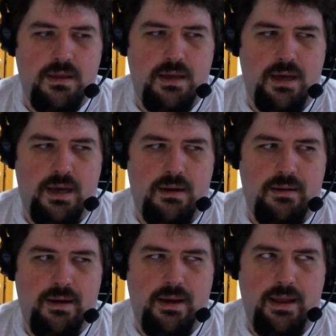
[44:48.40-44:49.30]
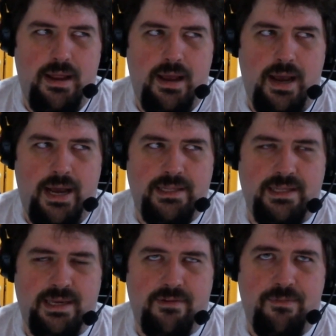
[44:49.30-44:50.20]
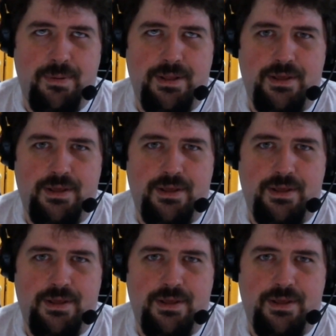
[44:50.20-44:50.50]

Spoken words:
I think everybody